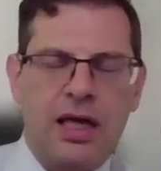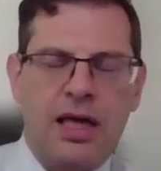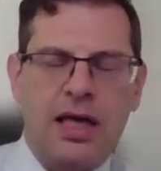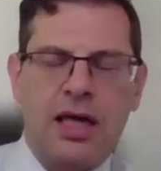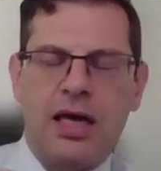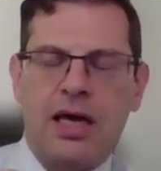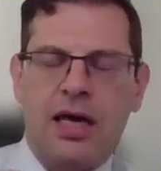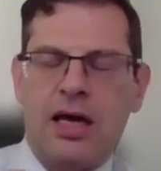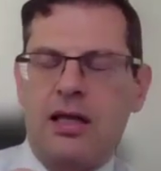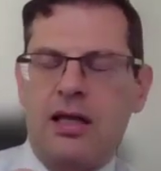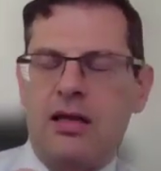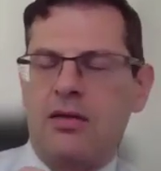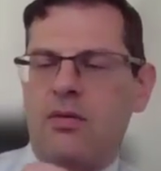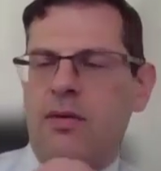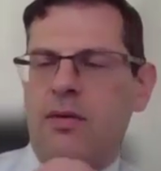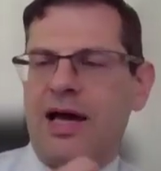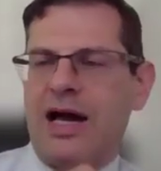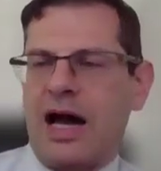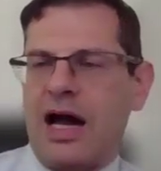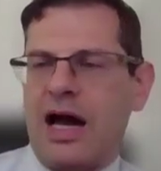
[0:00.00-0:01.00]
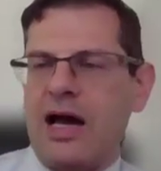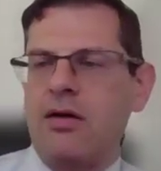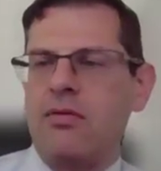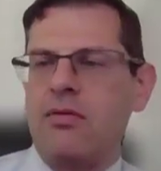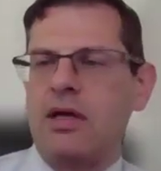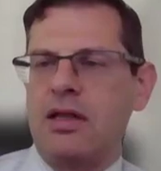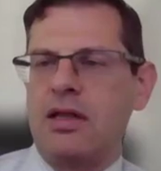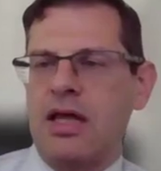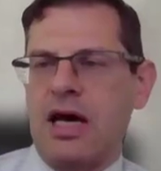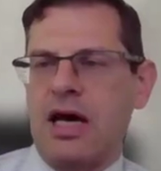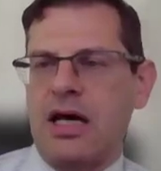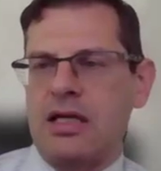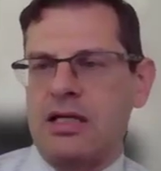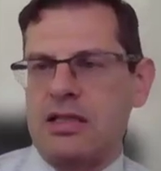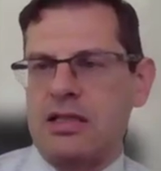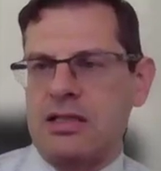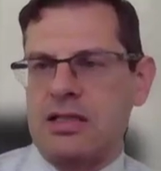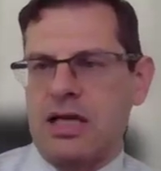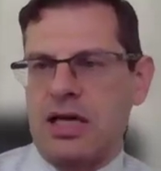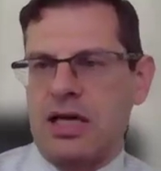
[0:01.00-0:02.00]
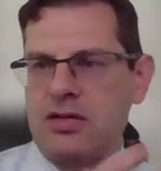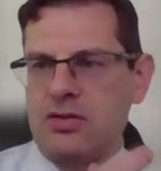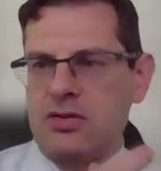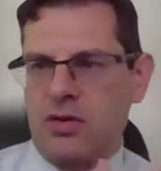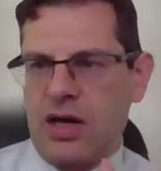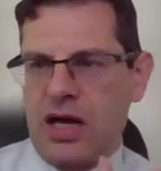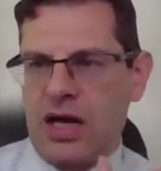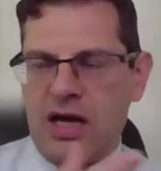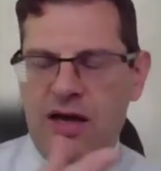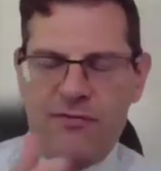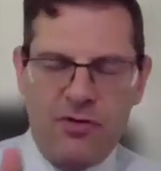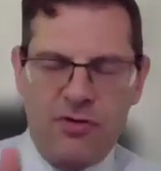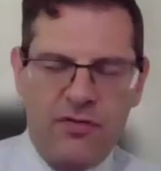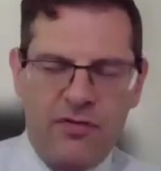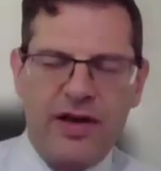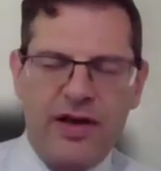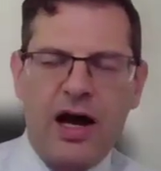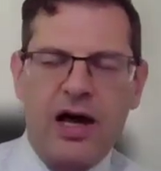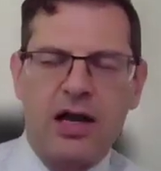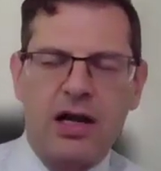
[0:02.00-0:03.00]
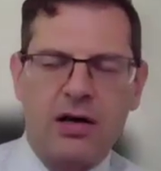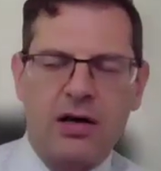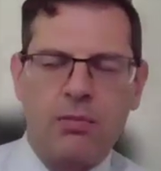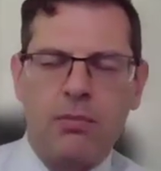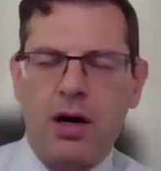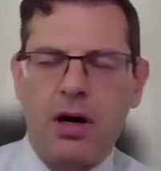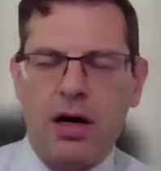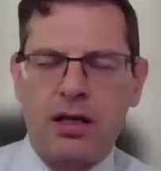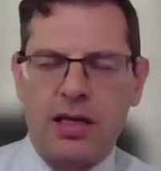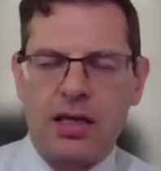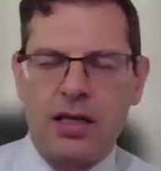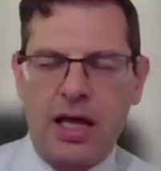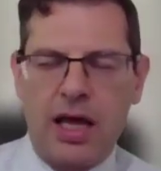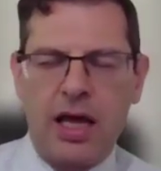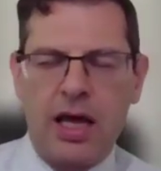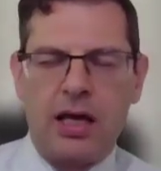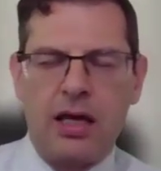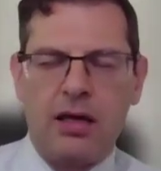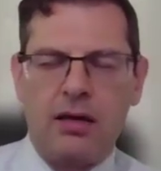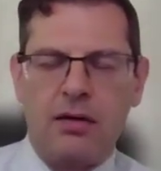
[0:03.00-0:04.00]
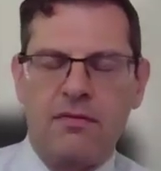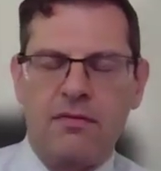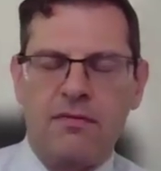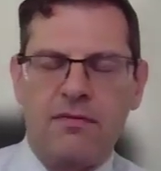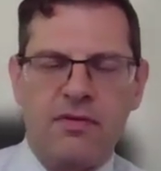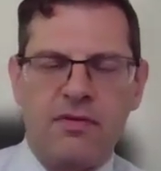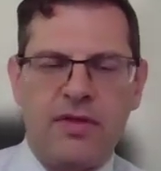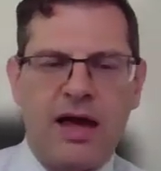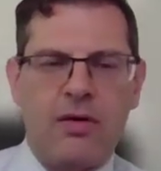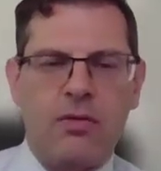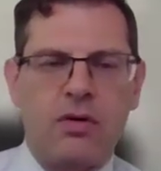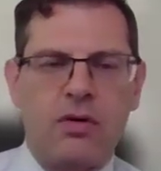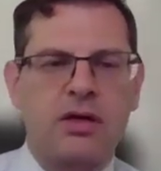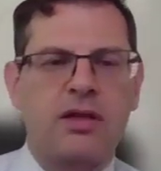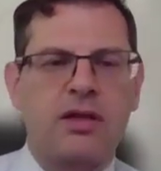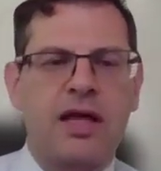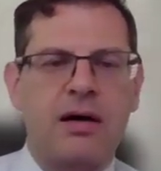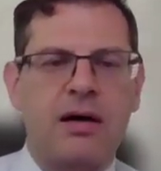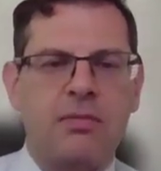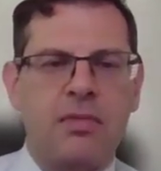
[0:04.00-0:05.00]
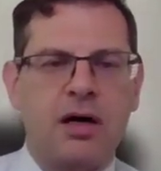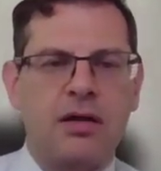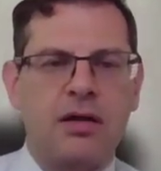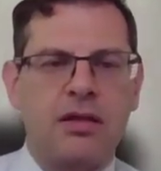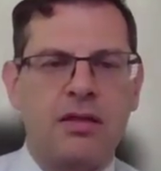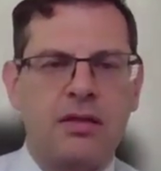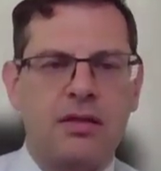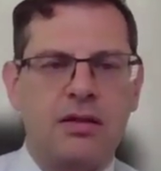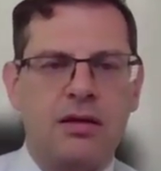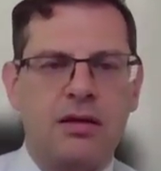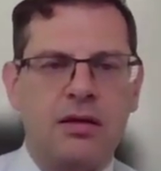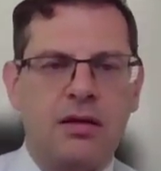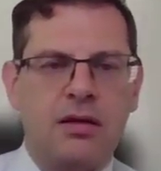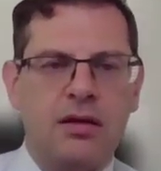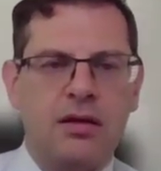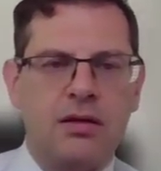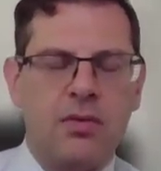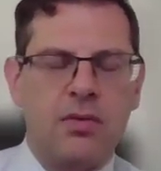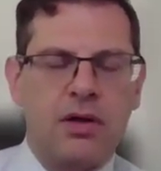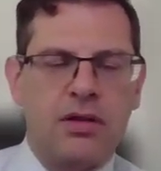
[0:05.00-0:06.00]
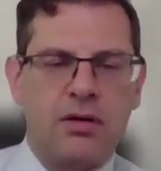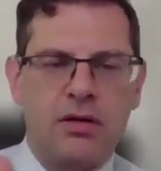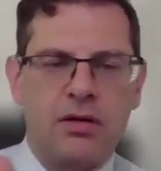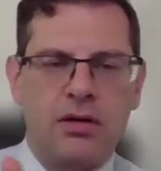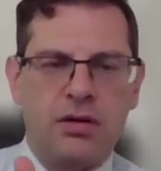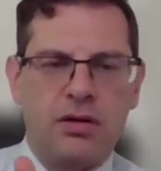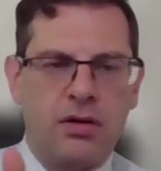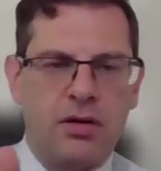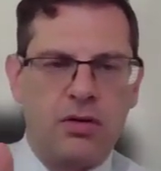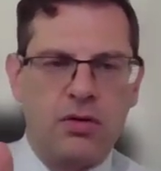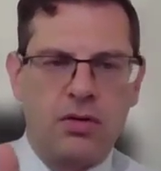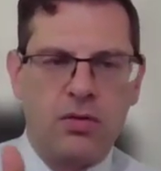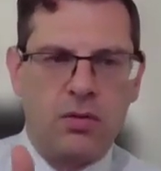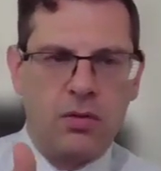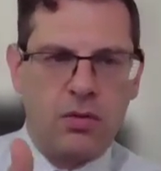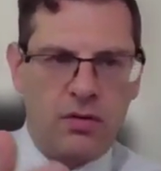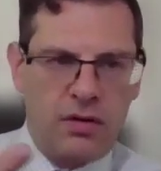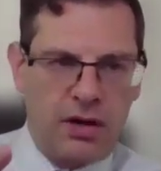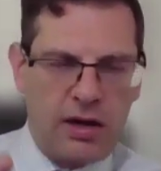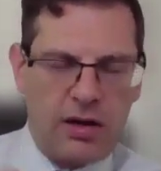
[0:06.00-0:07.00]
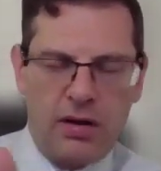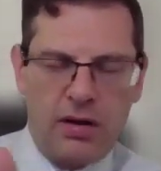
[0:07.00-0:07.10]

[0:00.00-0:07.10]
And the way I read that to say is, okay, if you've gotten a day for that working that month, whether you were